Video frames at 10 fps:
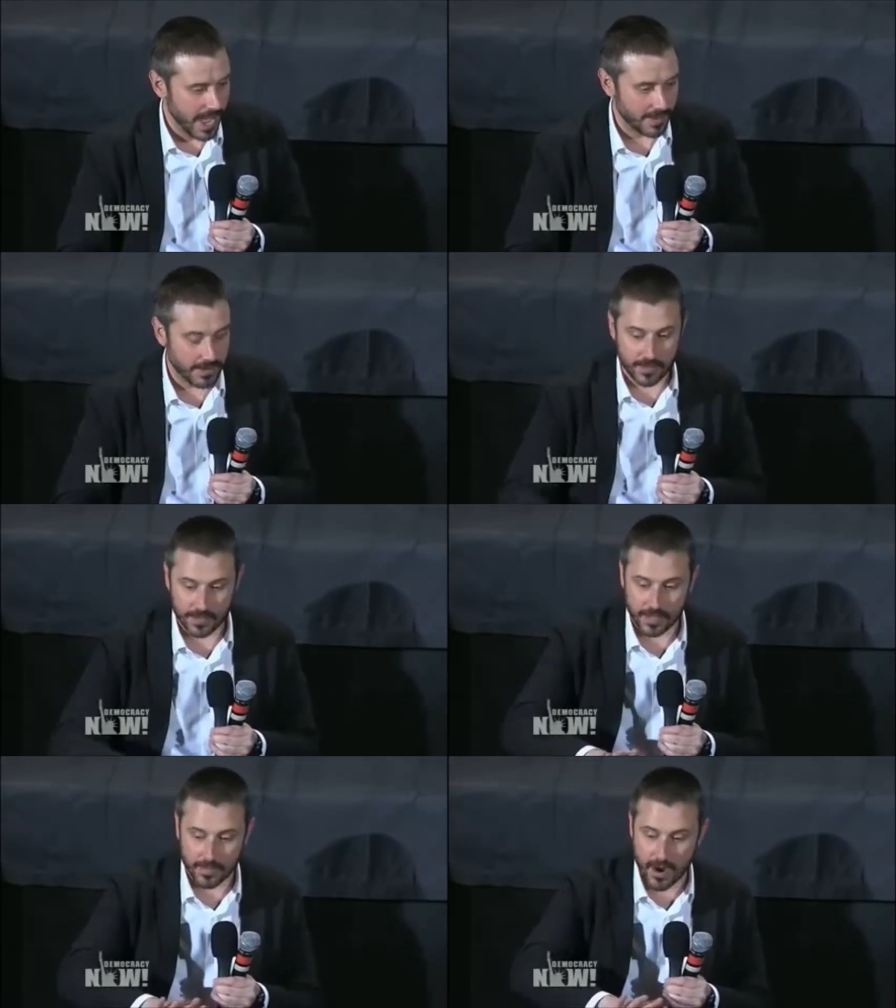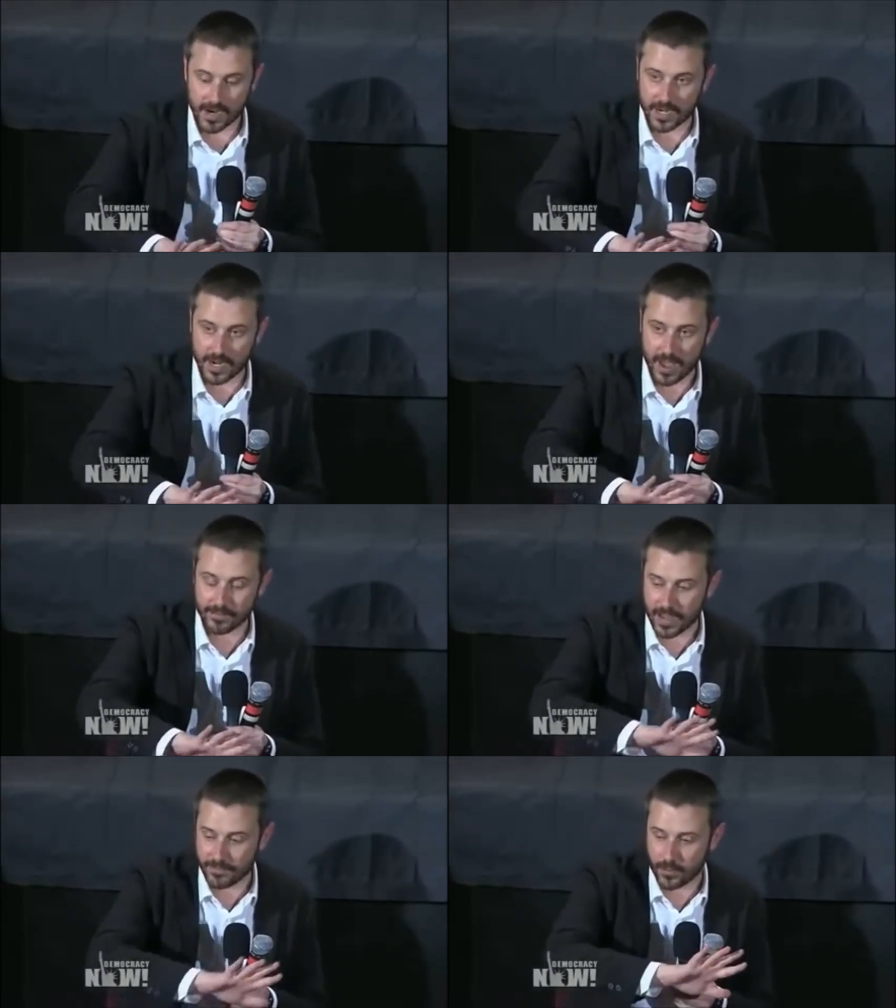And the American and
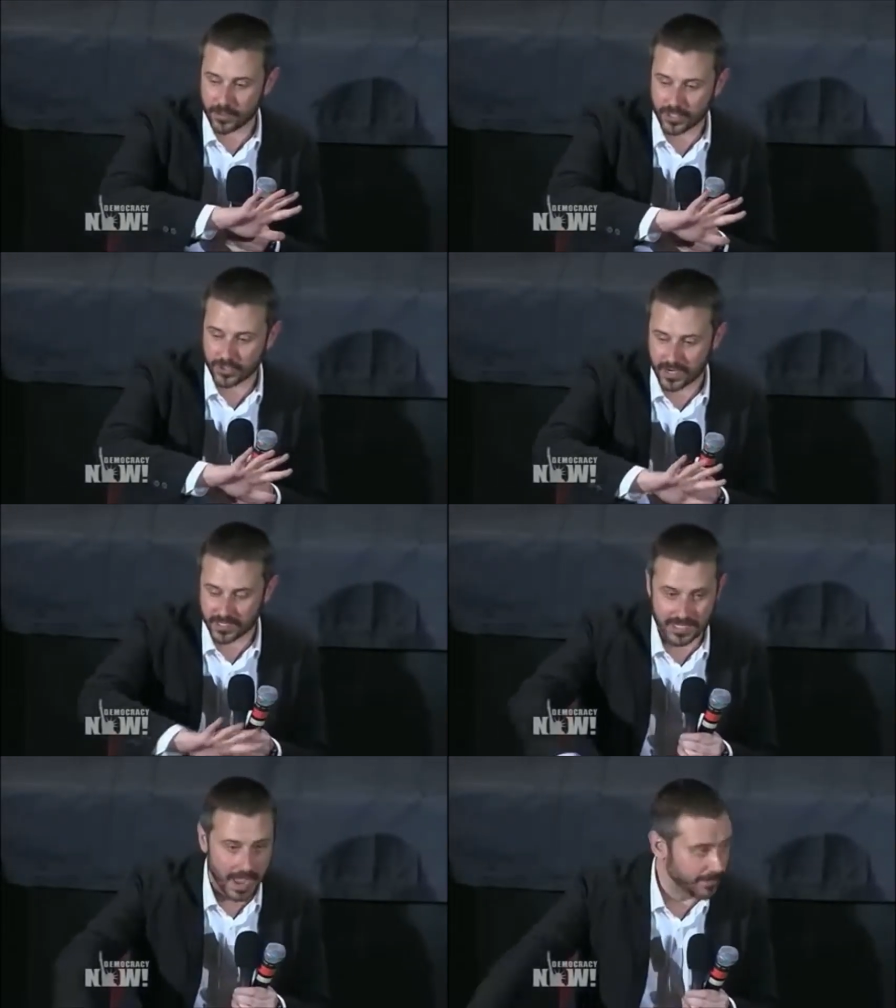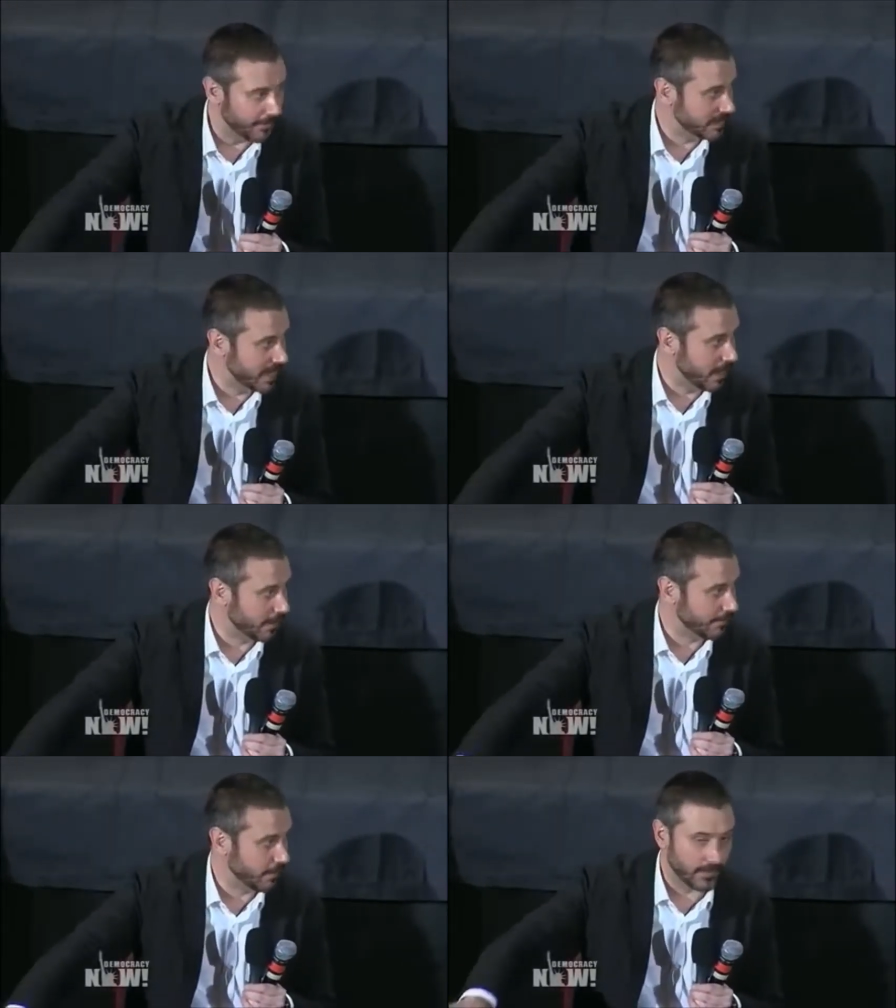Afghan forces try to stop the
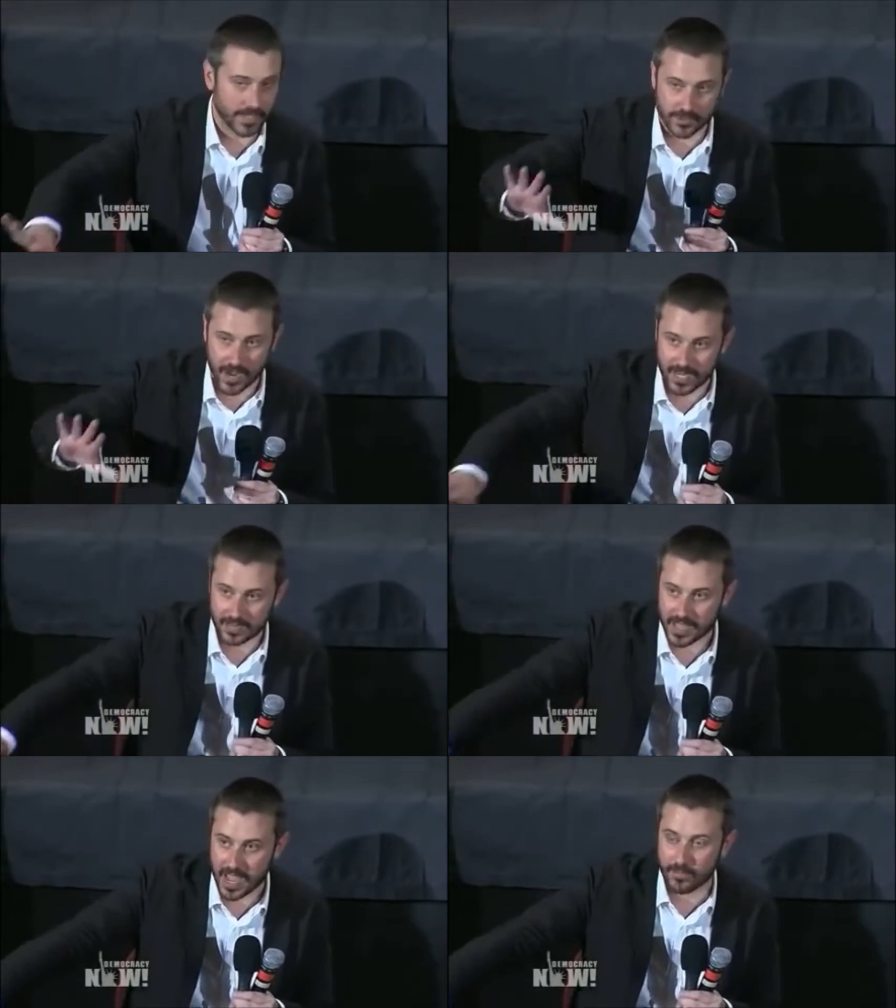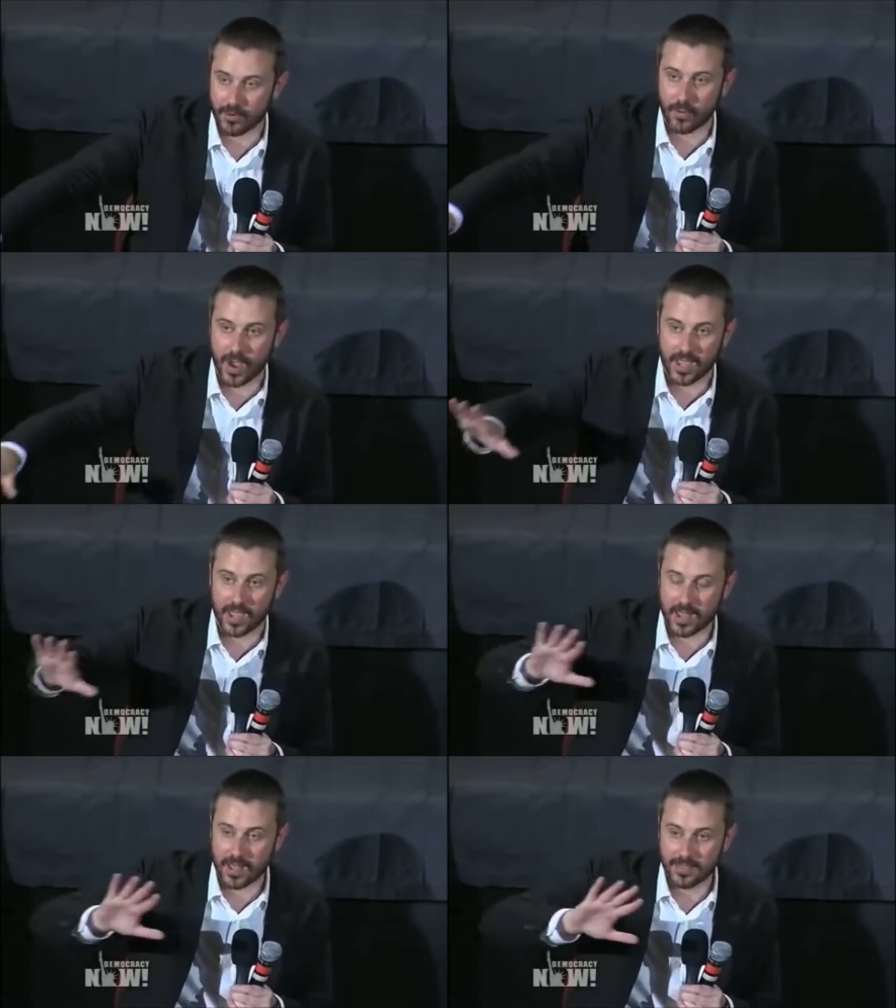photographer. They try to hit the camera away.